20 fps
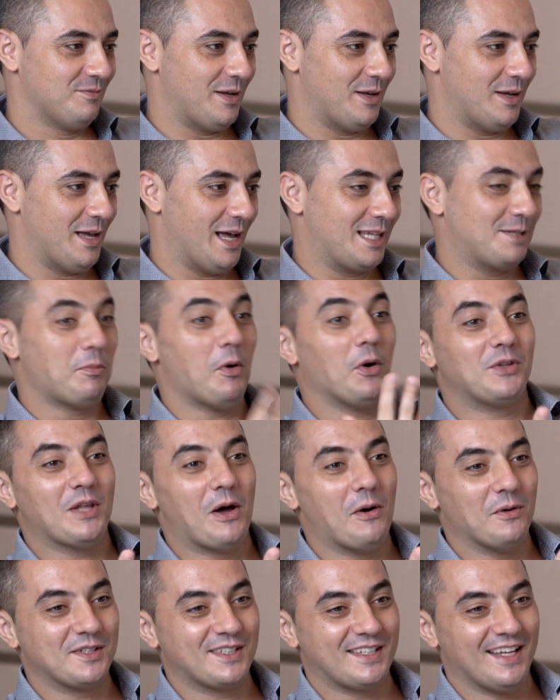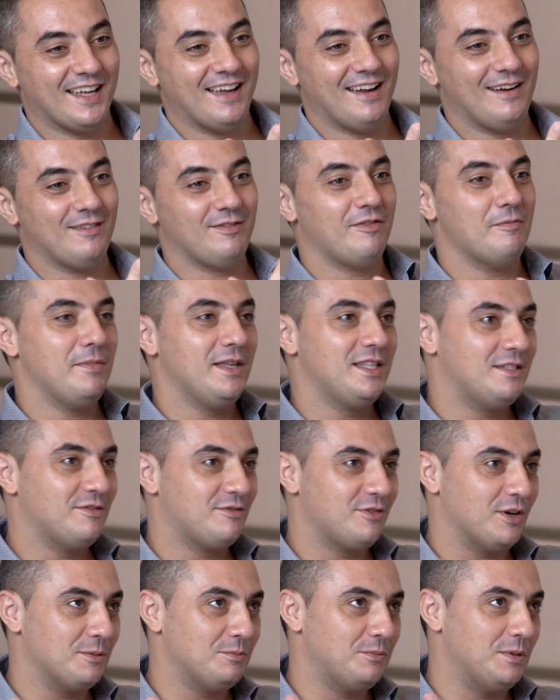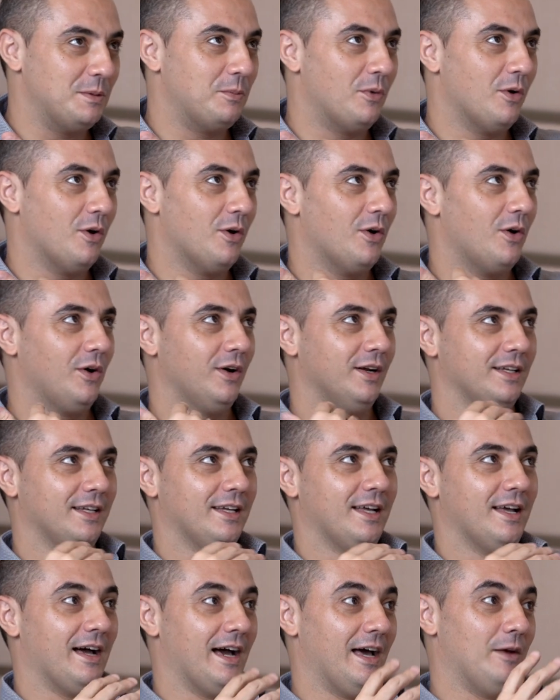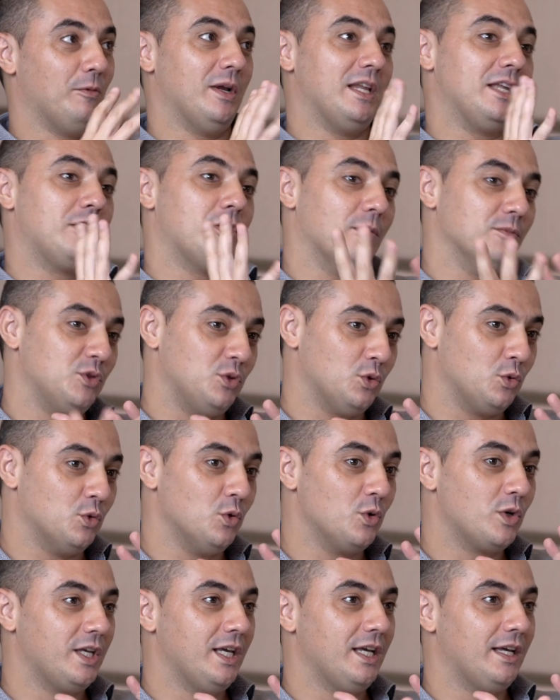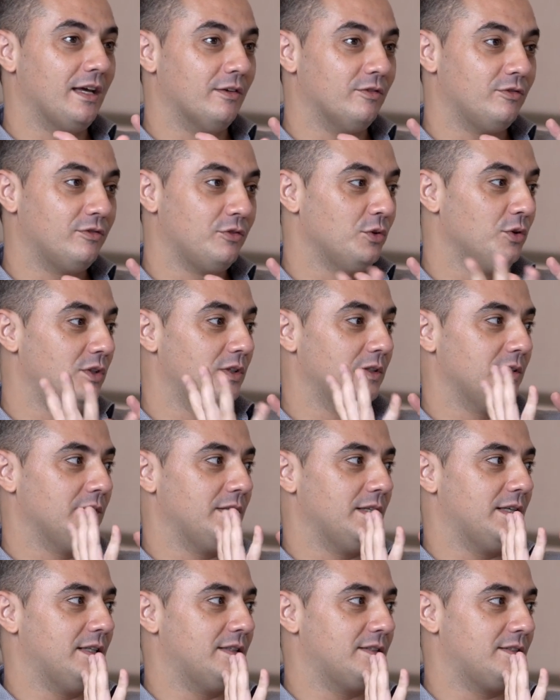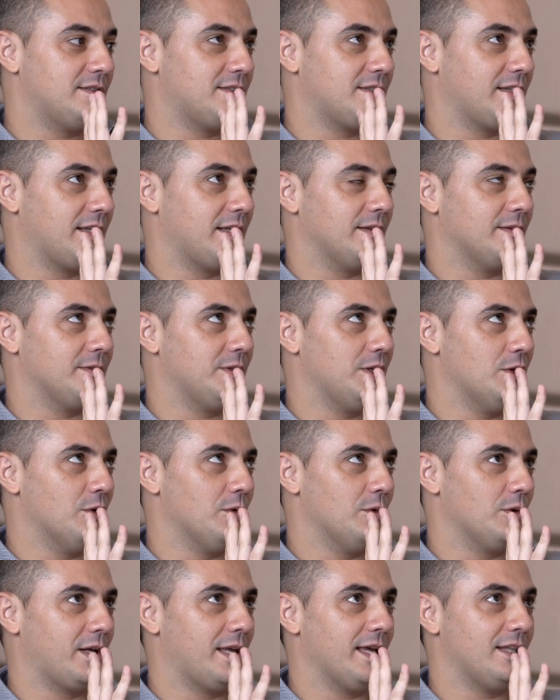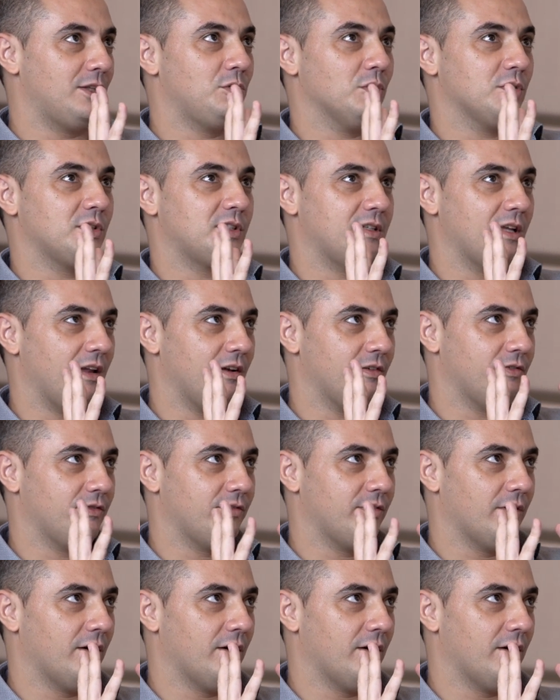export ourselves, meet different people, And when it comes to cooking and food, it's, get yourself